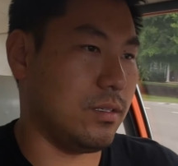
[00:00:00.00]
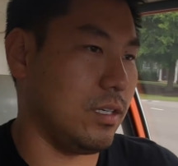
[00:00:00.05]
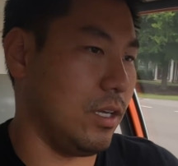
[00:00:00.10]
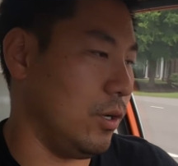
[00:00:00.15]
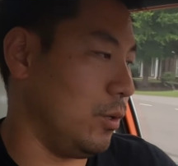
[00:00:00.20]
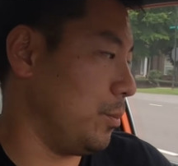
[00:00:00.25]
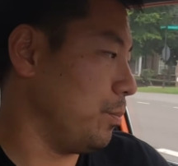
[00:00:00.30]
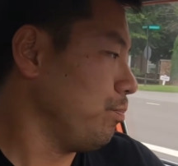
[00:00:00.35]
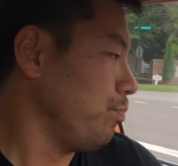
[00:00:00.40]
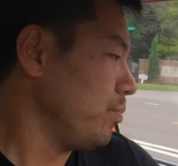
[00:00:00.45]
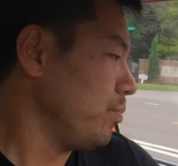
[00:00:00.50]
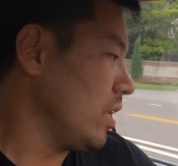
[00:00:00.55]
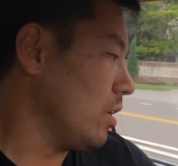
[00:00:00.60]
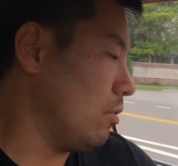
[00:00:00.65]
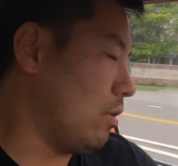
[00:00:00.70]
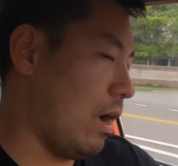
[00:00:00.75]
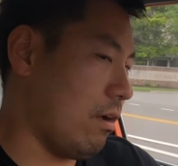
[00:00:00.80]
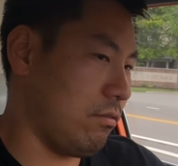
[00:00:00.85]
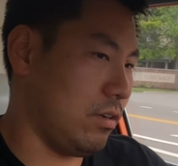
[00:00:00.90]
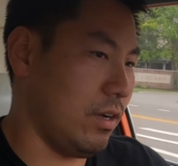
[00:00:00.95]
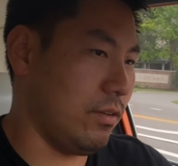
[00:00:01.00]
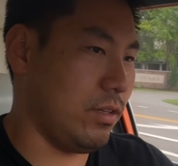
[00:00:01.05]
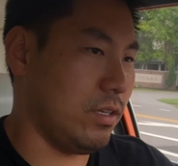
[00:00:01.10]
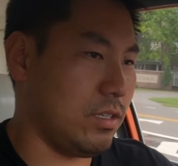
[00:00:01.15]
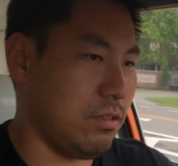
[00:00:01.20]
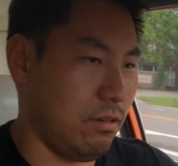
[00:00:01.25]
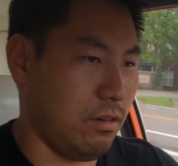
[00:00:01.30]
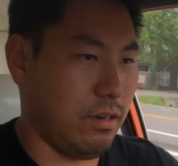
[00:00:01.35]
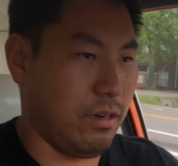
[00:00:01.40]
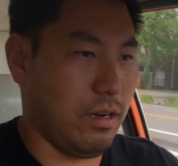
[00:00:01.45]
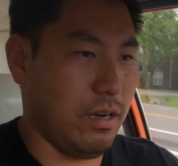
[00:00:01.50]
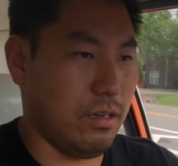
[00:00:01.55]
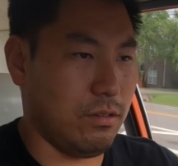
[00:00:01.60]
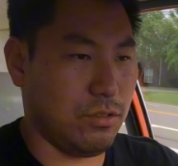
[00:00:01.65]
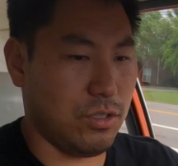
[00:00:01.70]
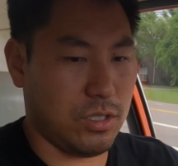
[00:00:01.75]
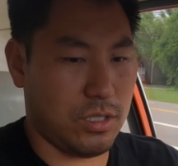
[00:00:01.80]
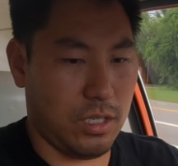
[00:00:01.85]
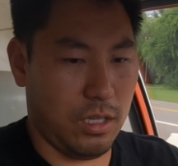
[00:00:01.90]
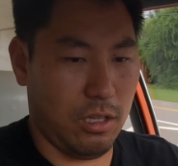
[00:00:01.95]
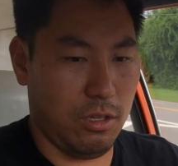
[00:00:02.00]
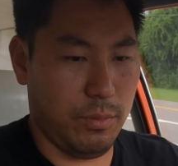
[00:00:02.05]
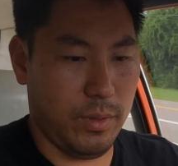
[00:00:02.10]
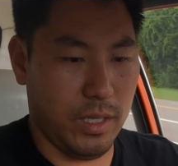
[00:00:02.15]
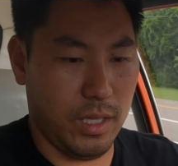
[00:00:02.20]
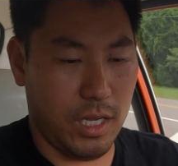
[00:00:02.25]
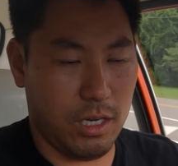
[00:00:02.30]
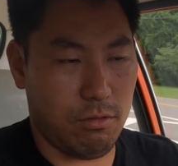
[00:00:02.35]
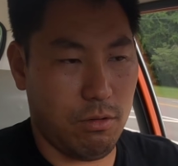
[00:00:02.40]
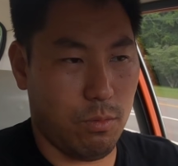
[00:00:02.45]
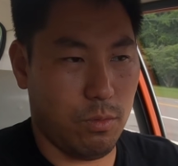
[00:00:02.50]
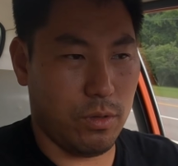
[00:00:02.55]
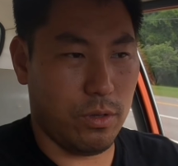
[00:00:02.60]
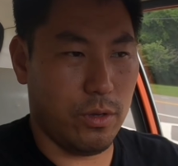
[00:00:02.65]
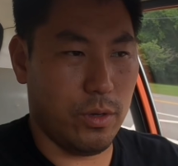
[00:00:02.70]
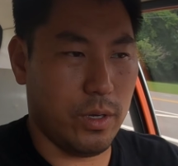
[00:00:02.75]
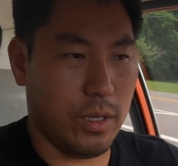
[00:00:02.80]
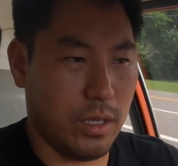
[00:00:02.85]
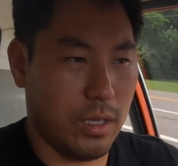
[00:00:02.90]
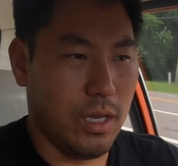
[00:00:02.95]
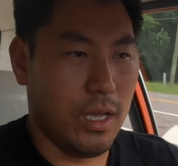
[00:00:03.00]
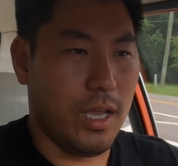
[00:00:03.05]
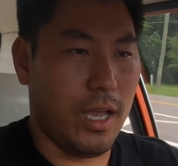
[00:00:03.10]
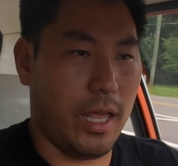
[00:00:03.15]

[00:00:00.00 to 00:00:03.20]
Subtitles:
So I'll drive this around just a little bit like what we're doing,